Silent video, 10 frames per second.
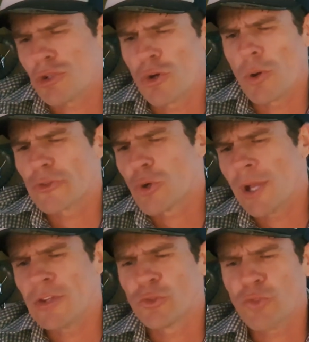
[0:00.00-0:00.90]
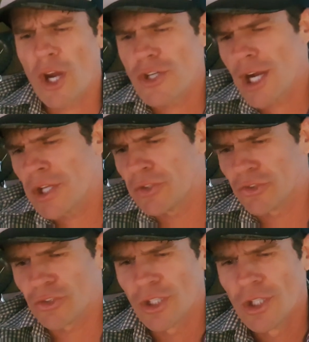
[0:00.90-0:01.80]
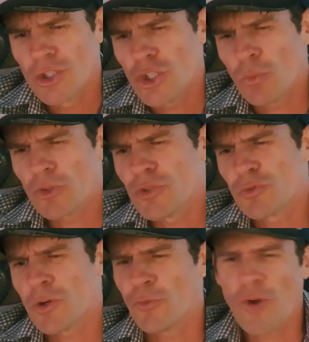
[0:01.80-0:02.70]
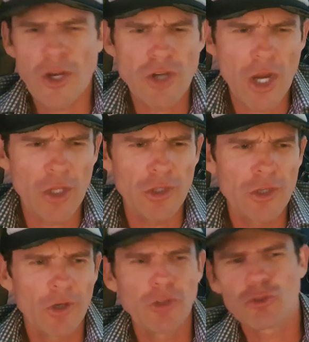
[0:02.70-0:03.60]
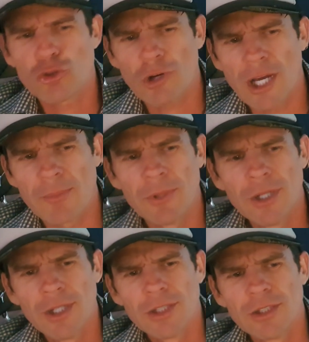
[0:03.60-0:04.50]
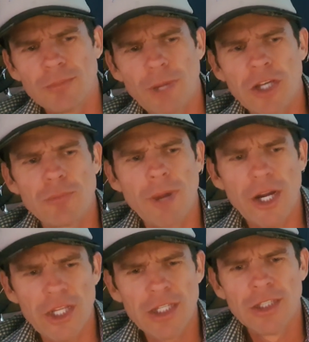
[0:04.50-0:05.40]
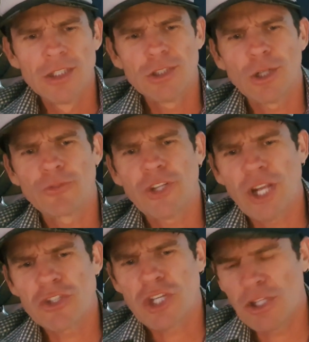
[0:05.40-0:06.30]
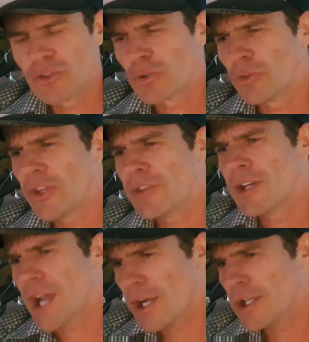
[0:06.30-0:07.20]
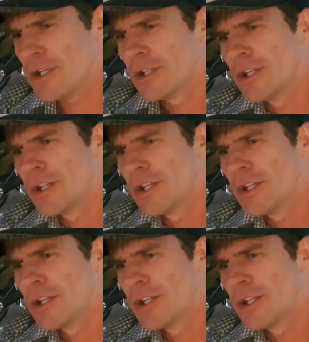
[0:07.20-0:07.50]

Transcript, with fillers: You're always calling out these fake natties. You know, what's the difference between a fake natty on Instagram making money off teenage kids who think they're natty?